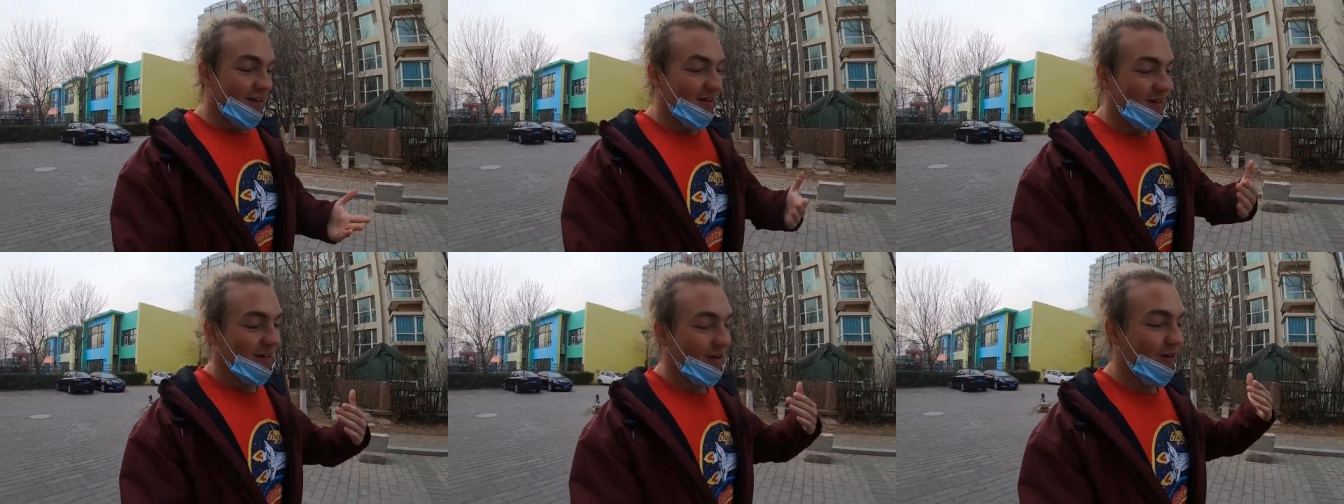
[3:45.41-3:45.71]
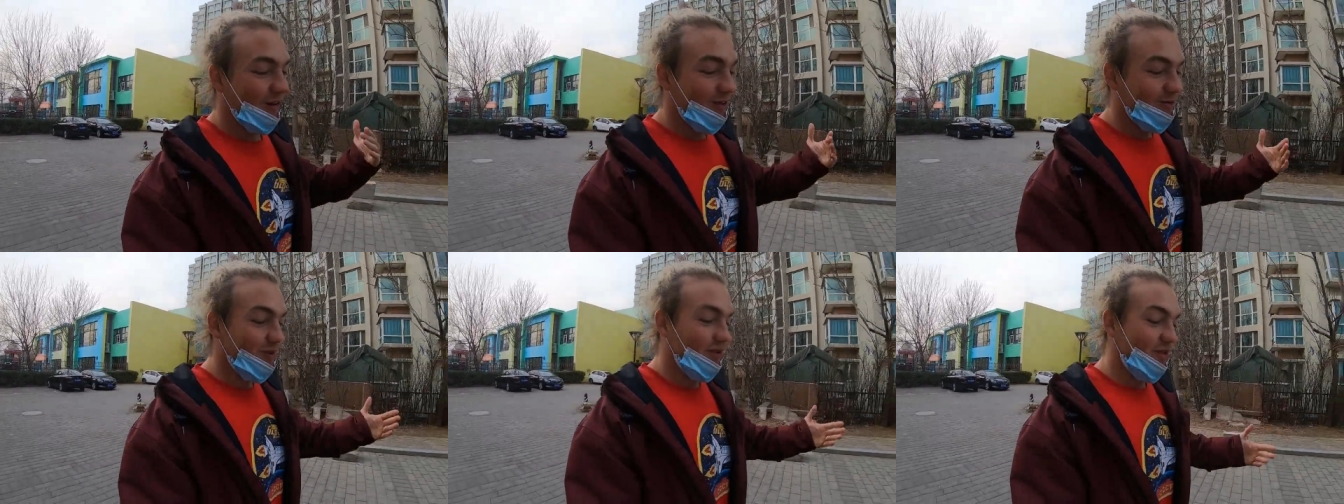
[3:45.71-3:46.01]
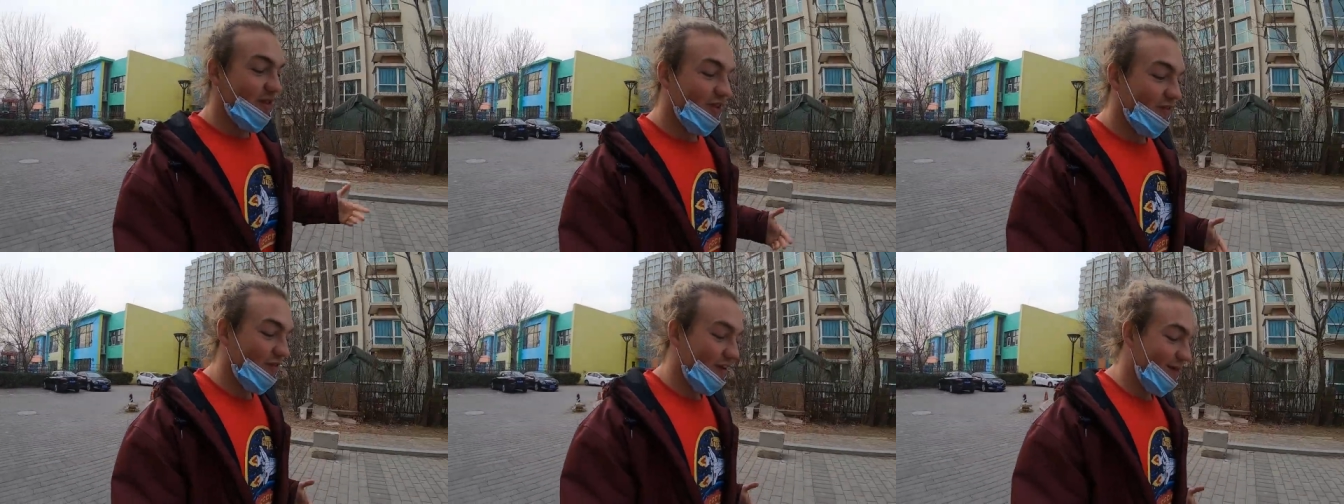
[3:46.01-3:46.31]
they are all
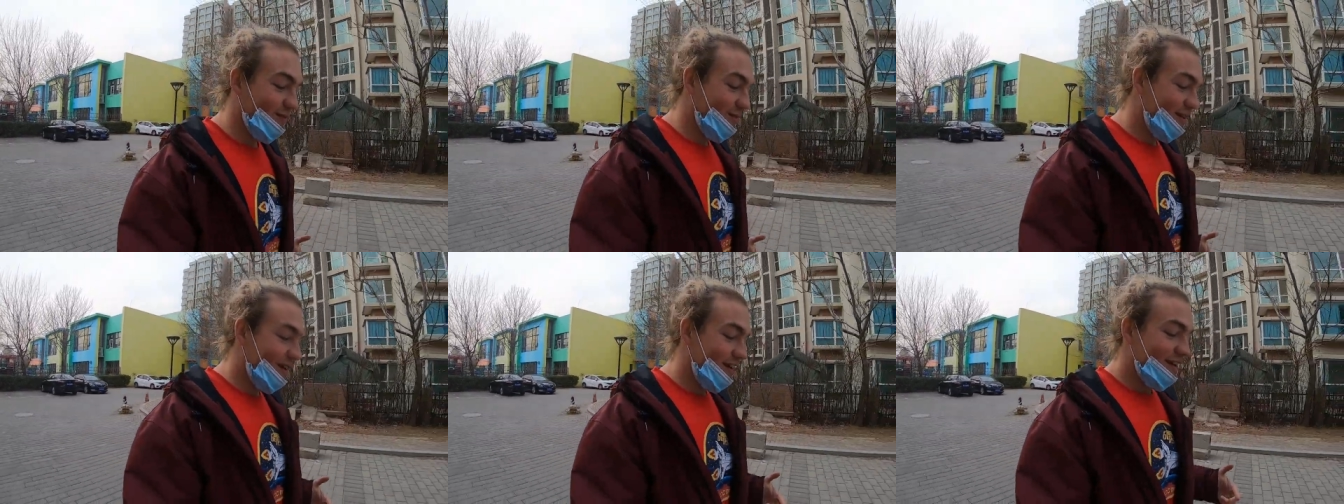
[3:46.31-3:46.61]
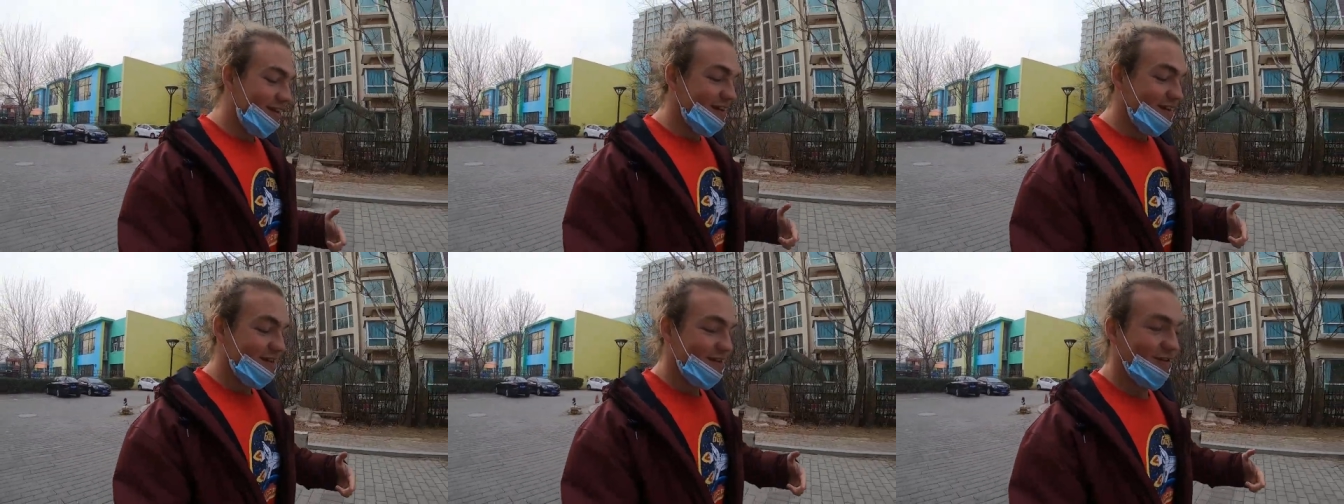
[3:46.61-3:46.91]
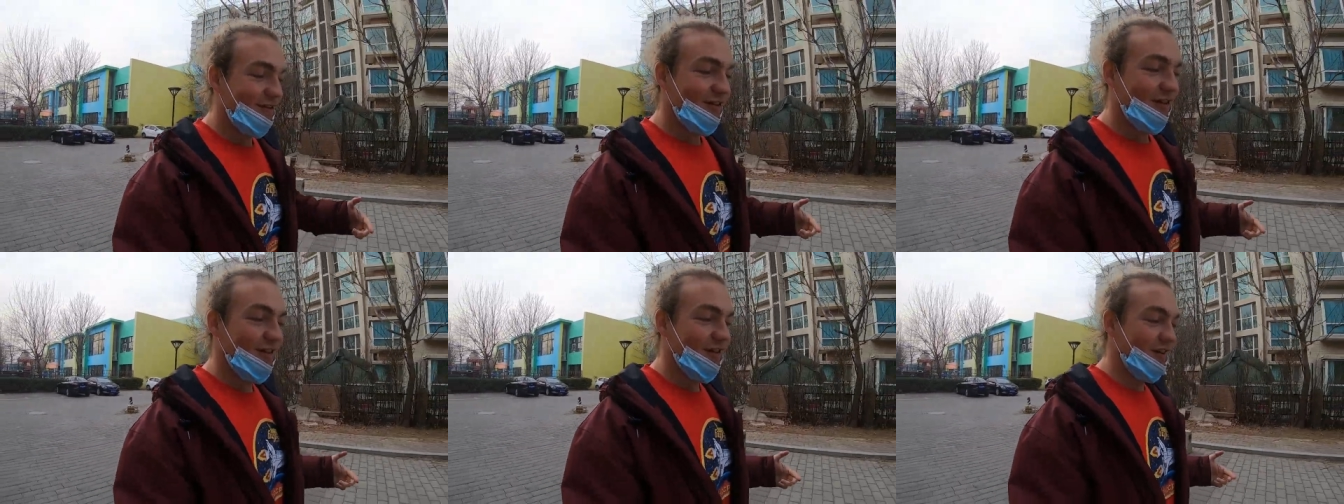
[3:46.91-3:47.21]
with their families
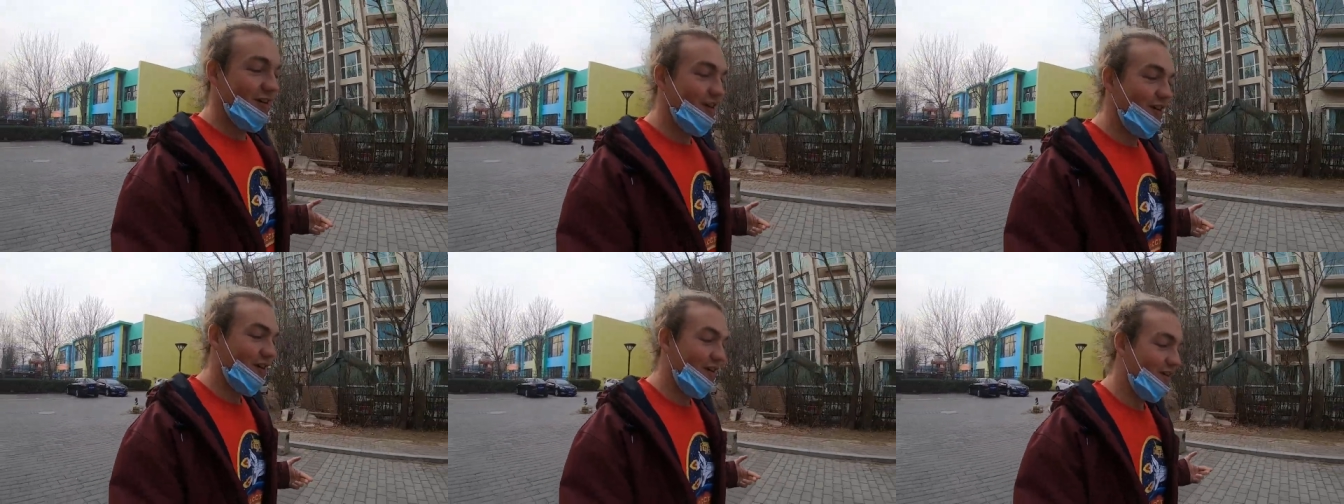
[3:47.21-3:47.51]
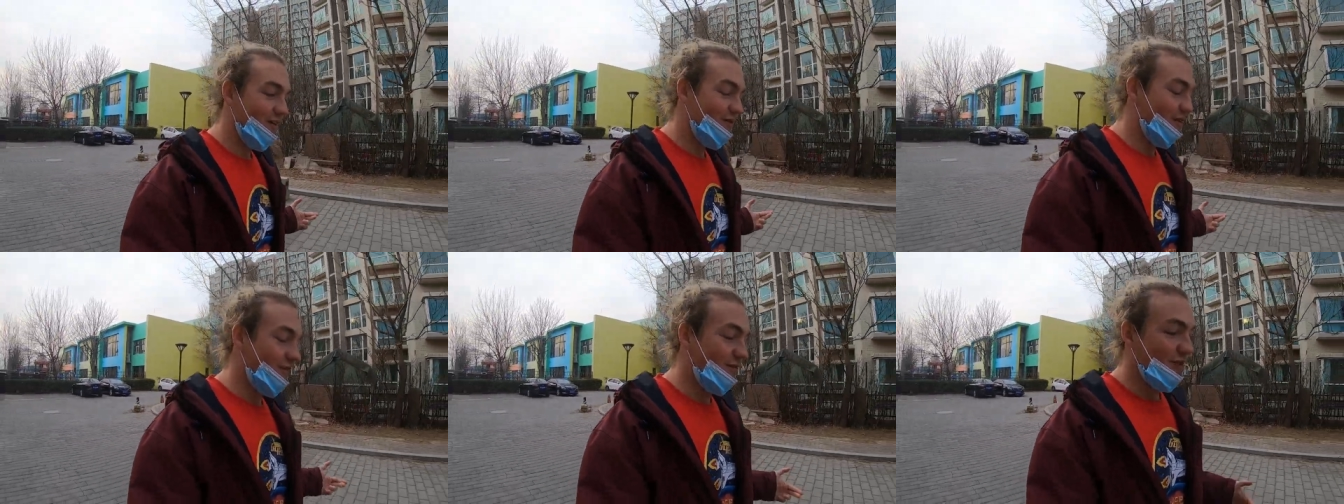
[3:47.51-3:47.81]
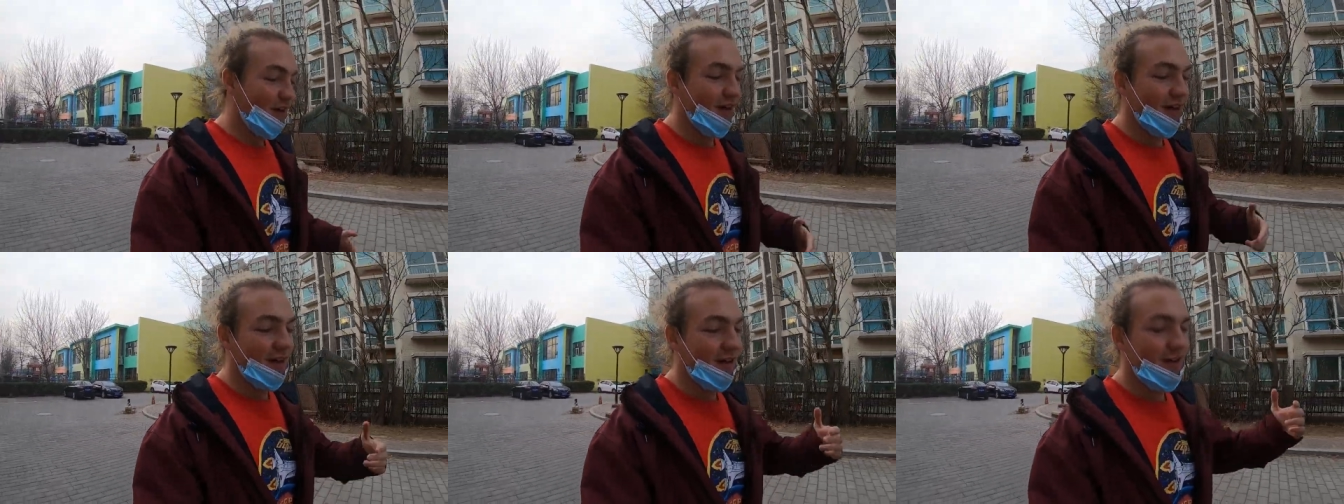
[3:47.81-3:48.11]
or
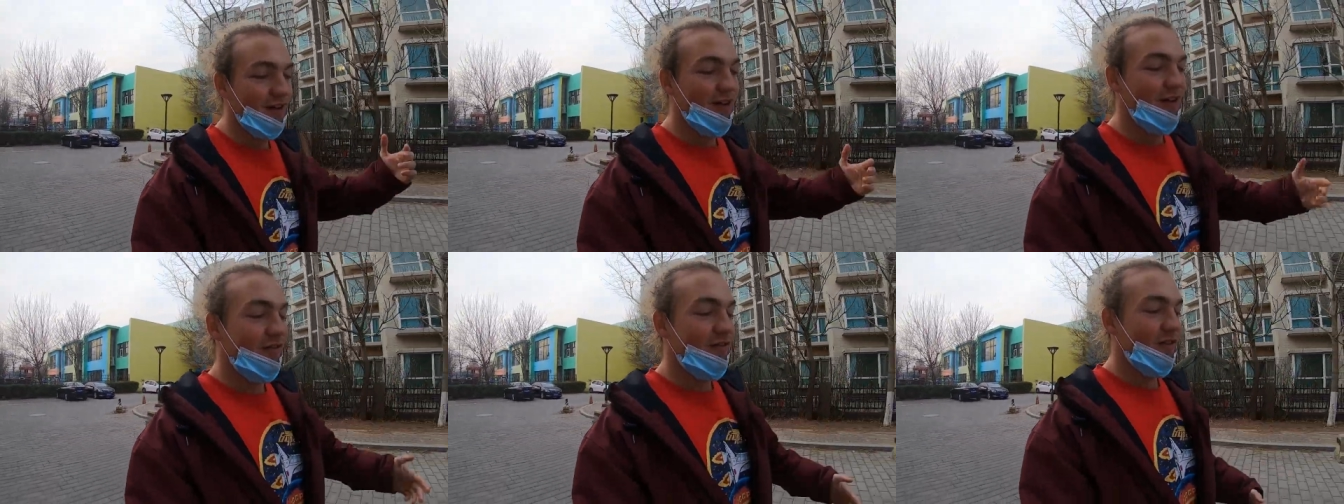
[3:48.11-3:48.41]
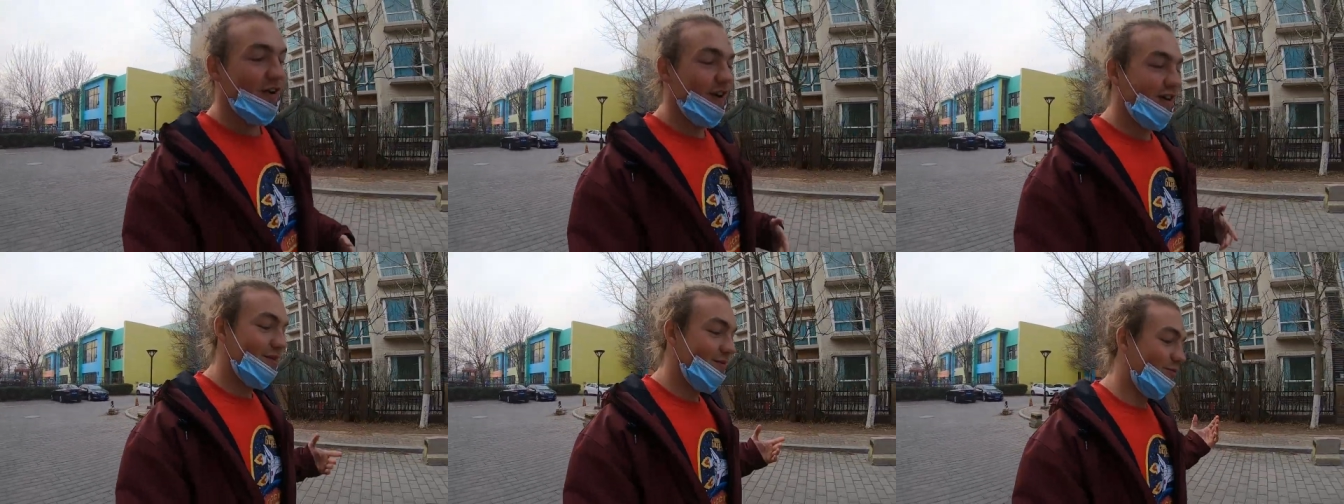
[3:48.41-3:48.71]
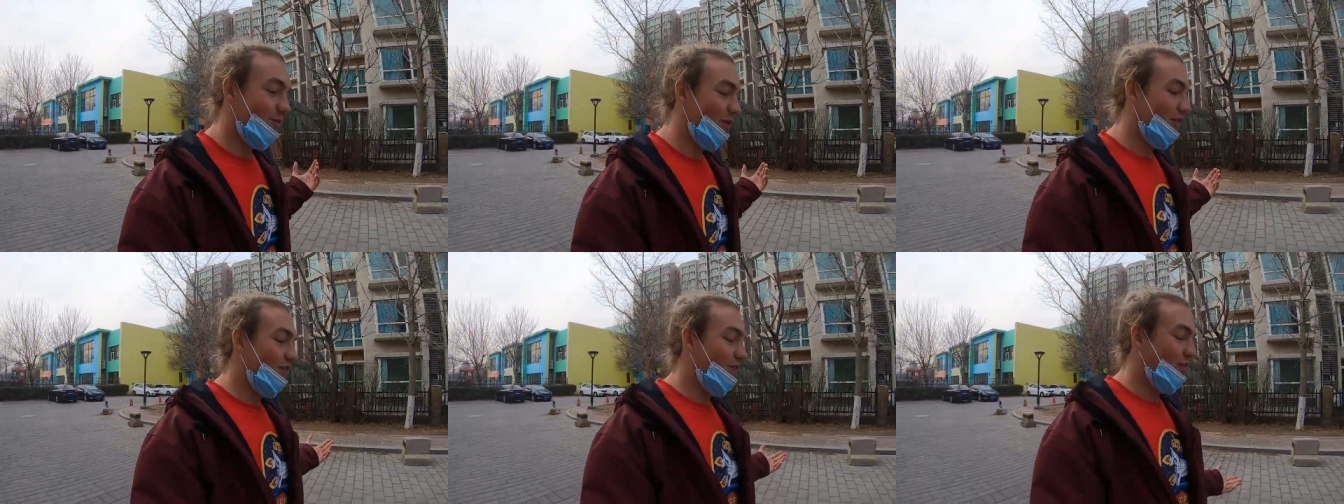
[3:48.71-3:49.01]
with their
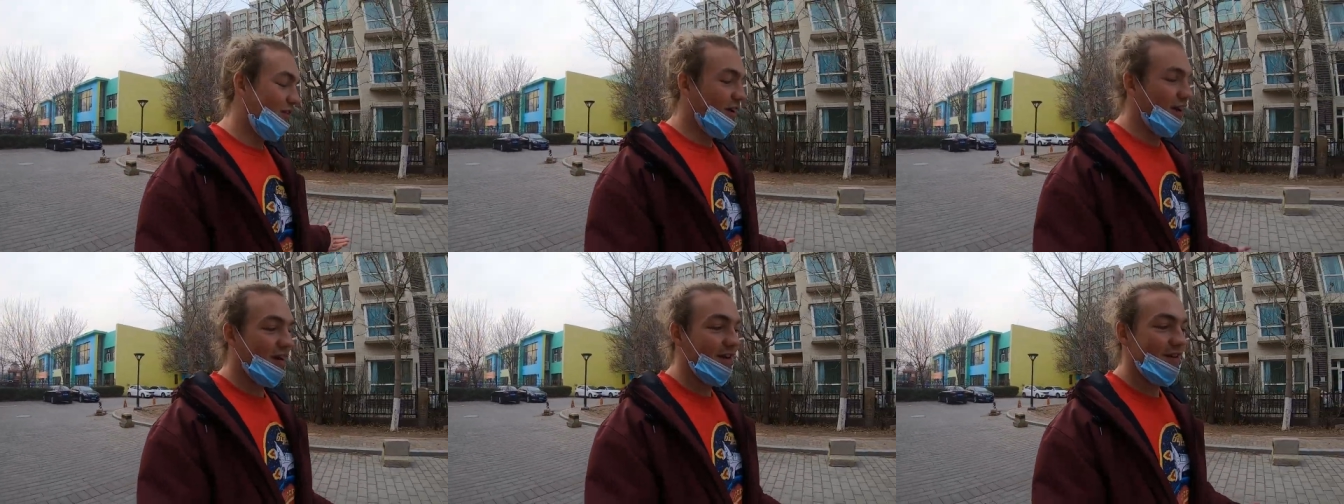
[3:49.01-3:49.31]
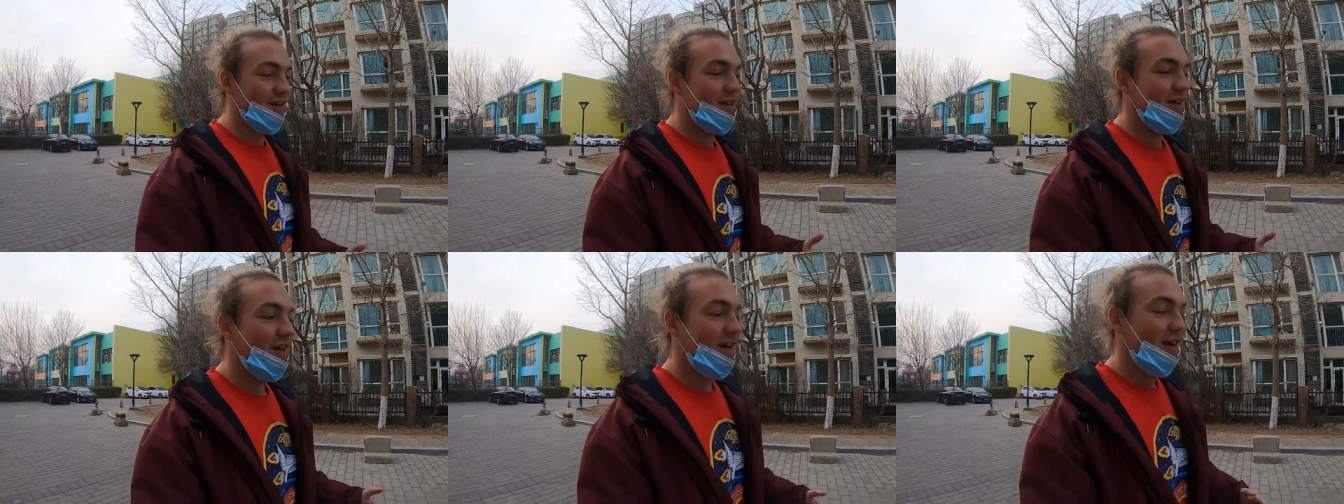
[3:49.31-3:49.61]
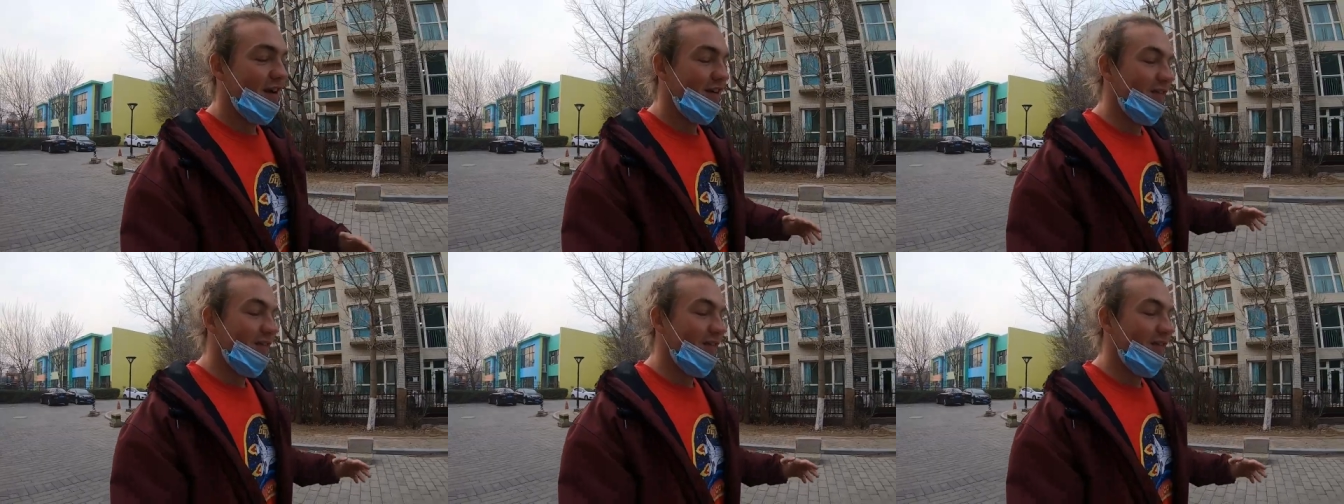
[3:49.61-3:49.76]
girlfriend boyfriend